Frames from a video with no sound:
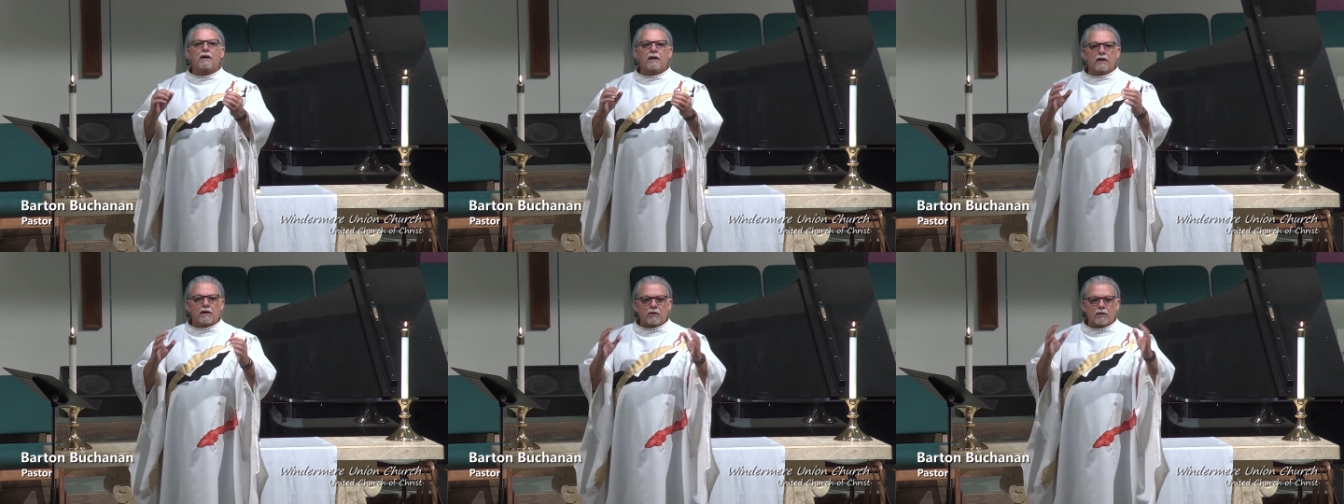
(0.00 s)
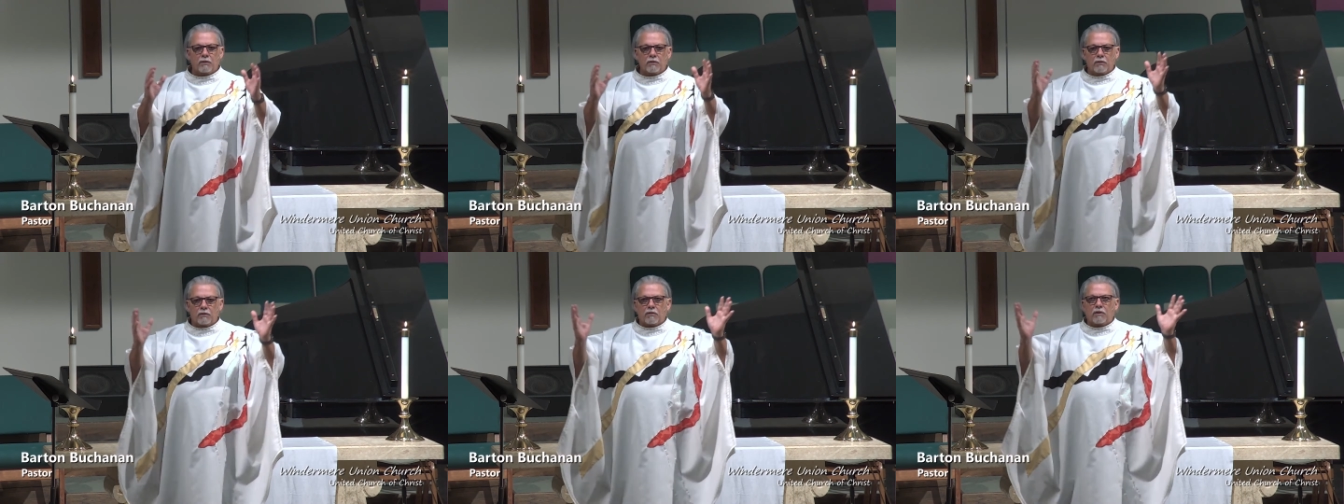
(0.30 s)

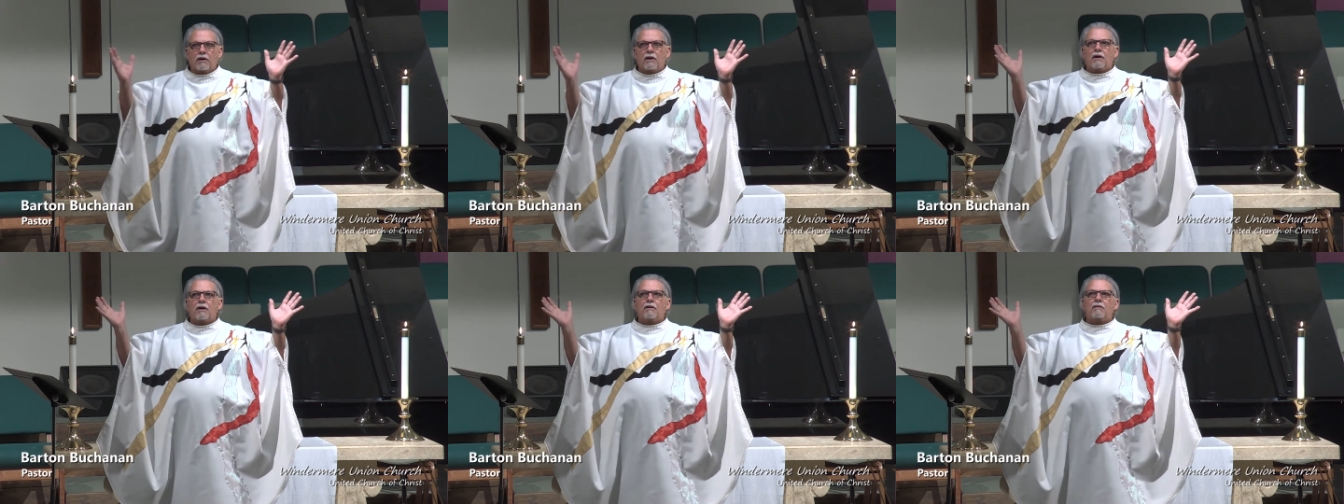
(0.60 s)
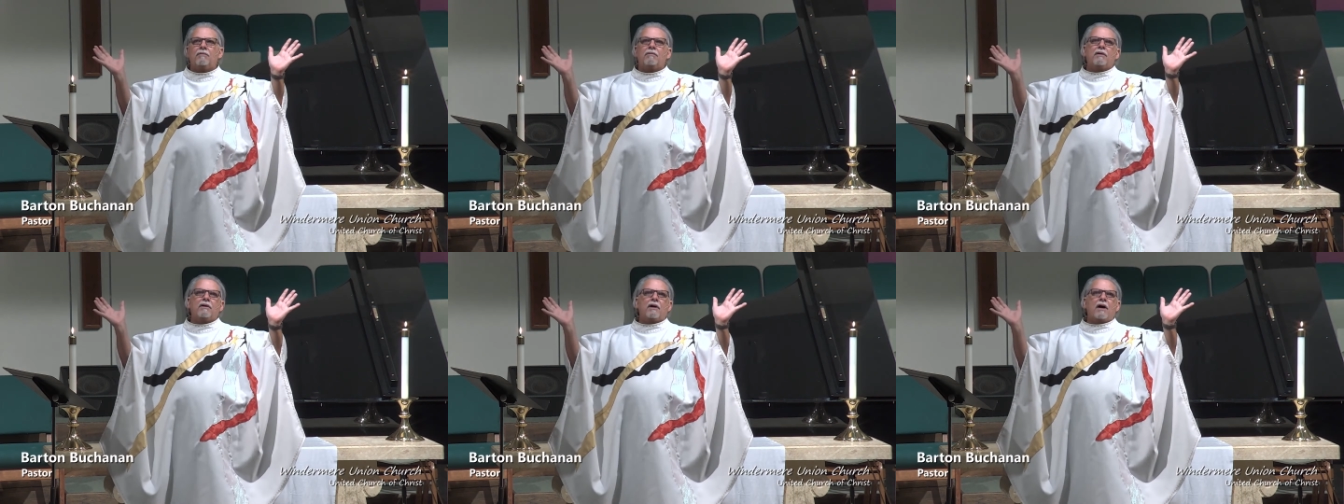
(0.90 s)
Who,
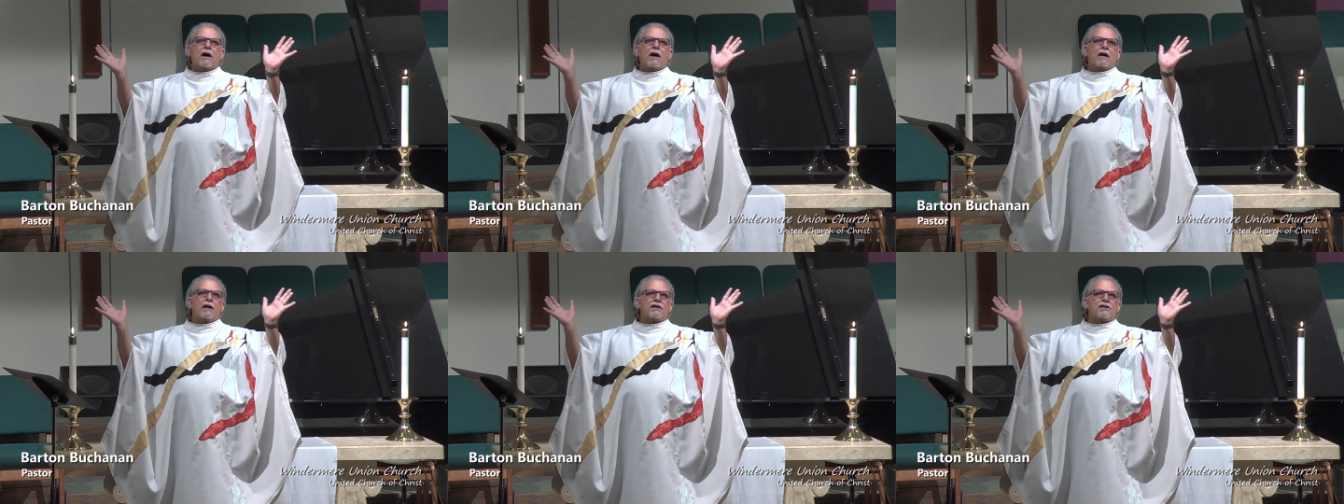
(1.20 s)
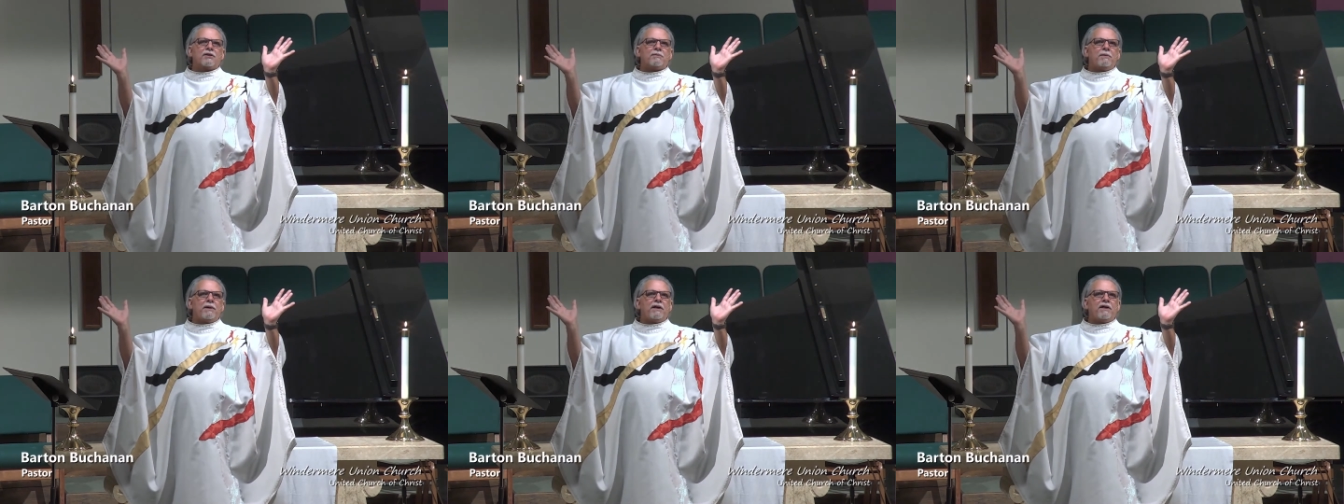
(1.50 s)
God is
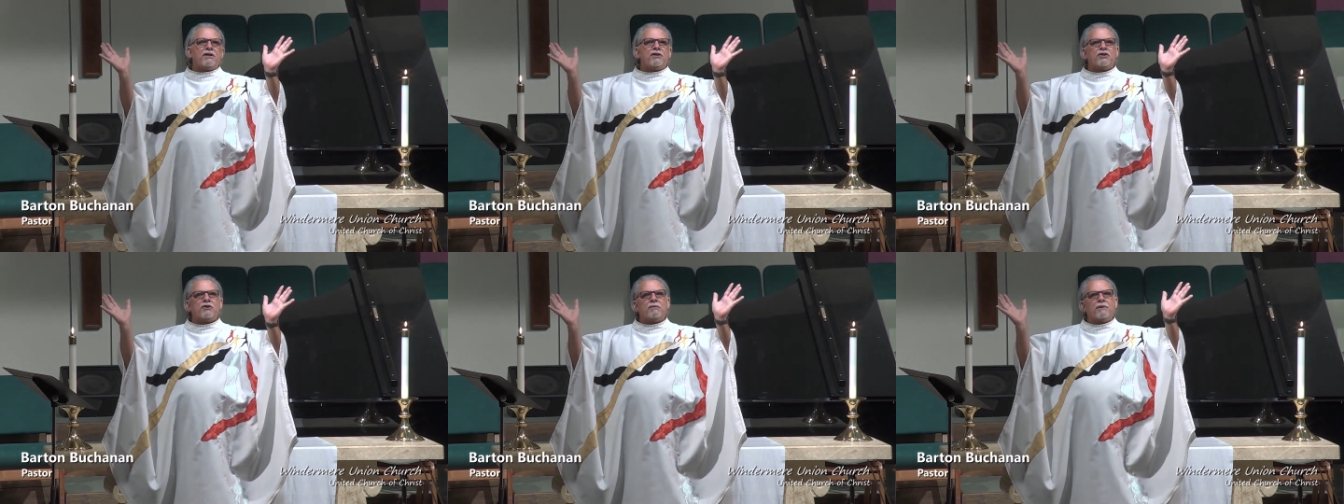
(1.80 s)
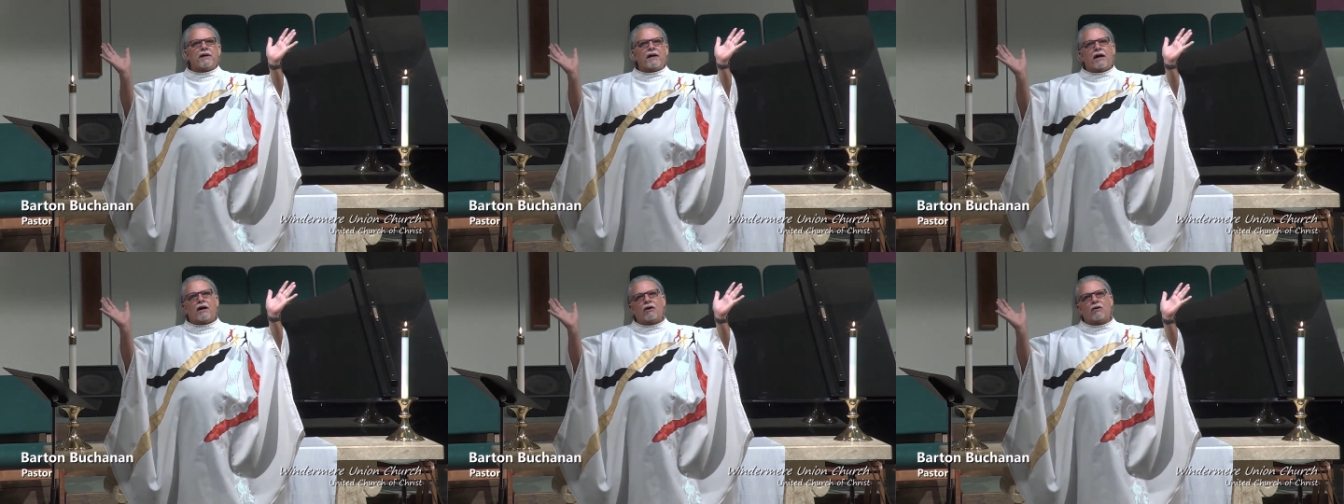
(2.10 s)
speaking to me,
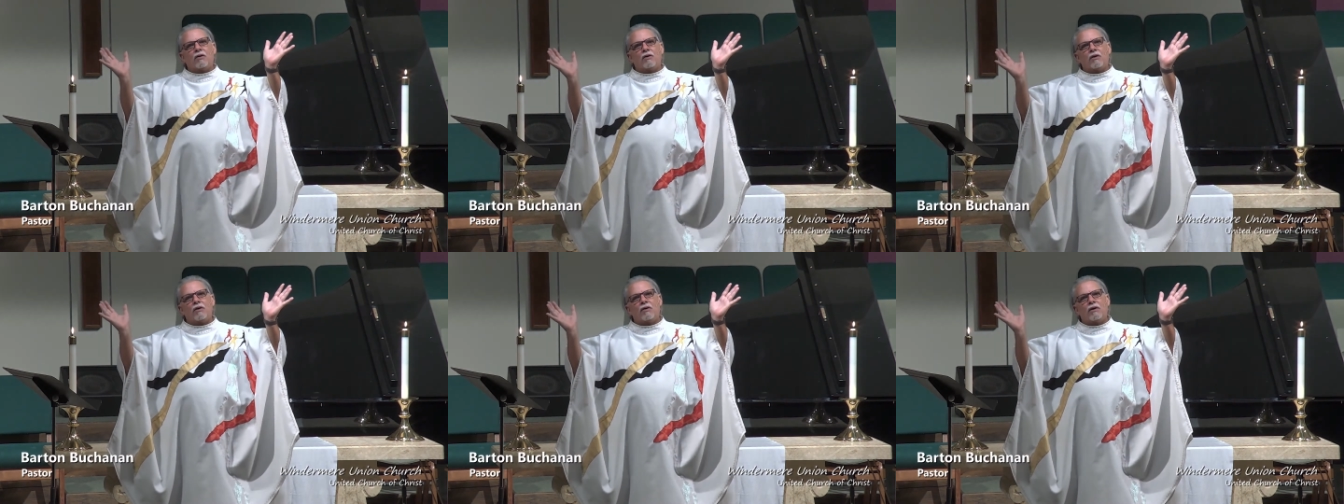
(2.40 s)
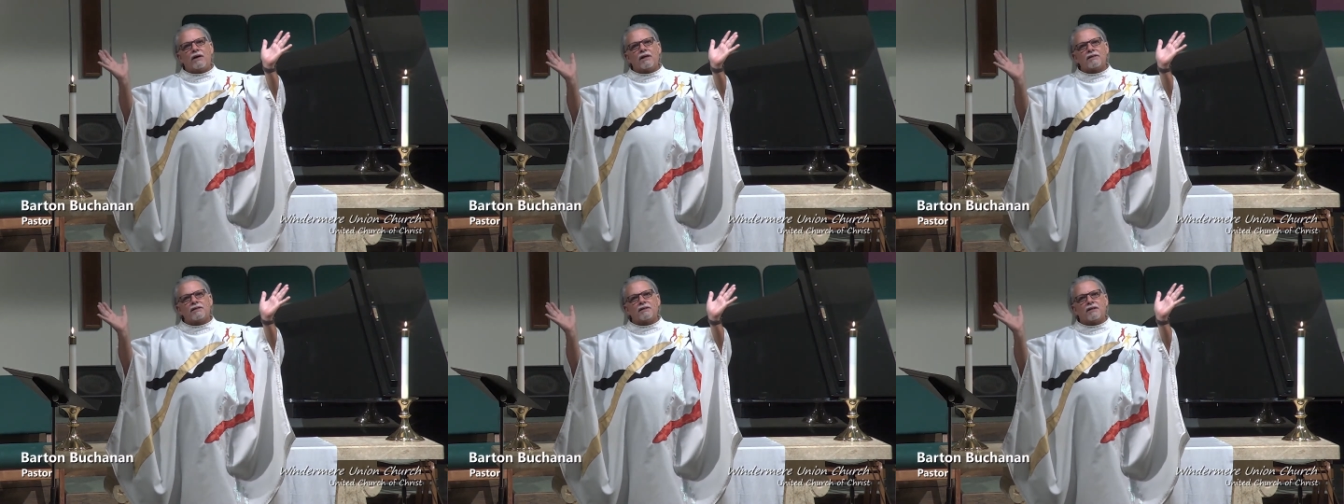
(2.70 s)
how
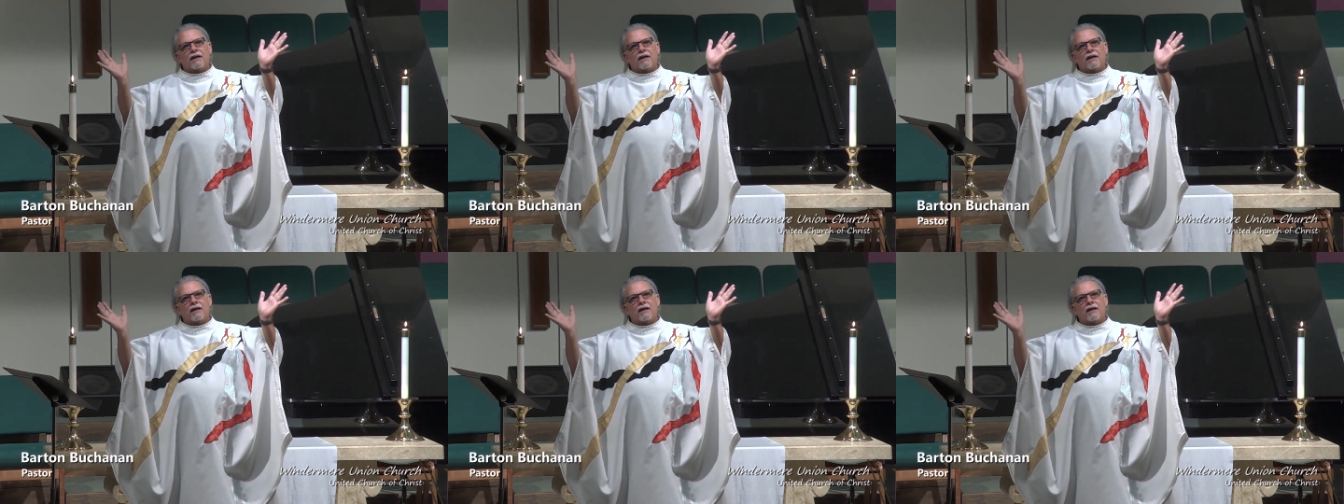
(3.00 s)
glorious,